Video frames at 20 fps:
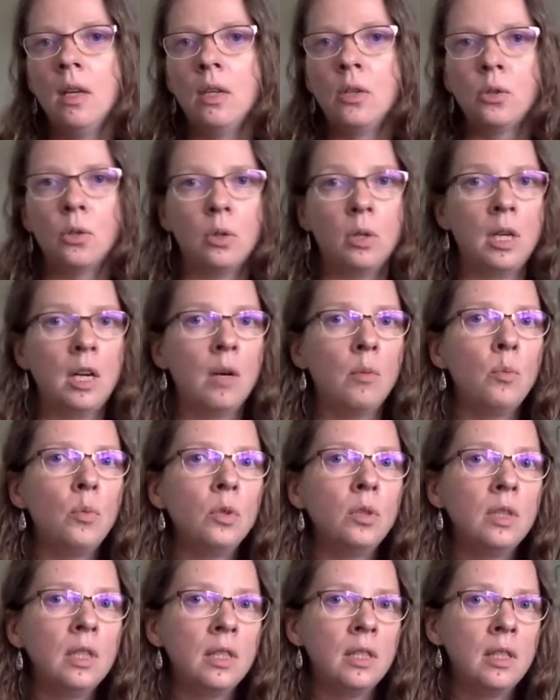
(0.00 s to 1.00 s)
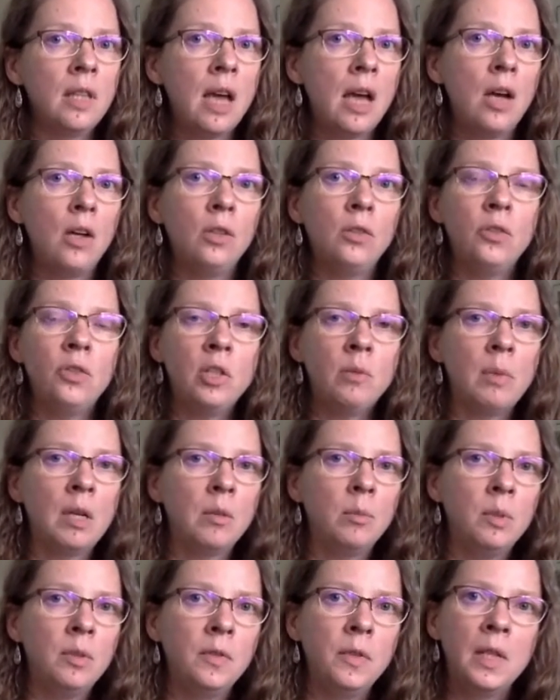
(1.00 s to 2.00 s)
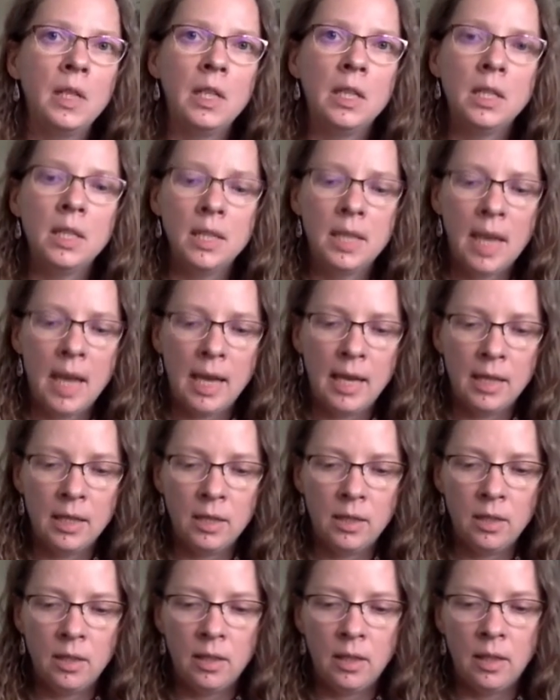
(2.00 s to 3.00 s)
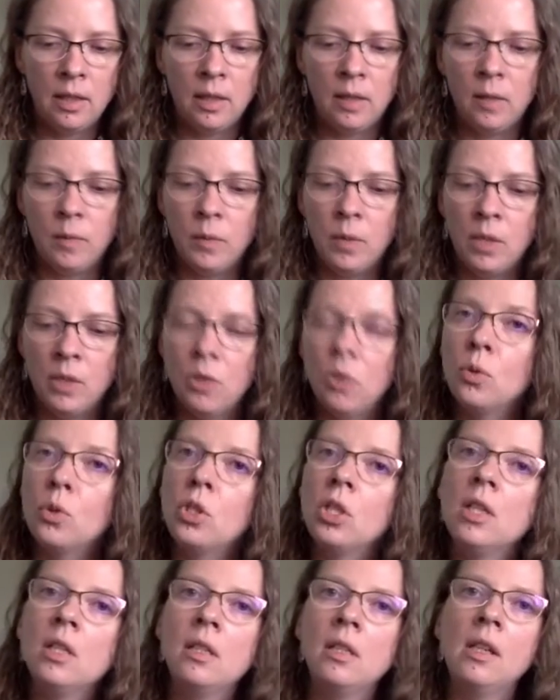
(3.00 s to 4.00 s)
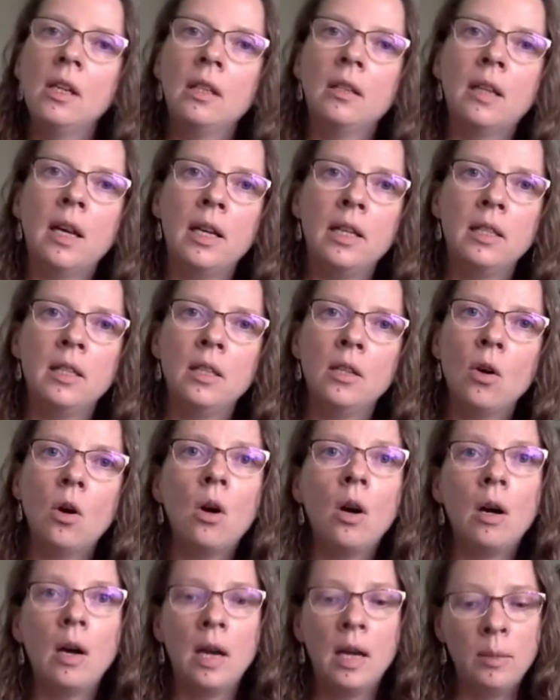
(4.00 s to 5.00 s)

So her mood is down, she might be feeling sad, and so she's realizing, oh,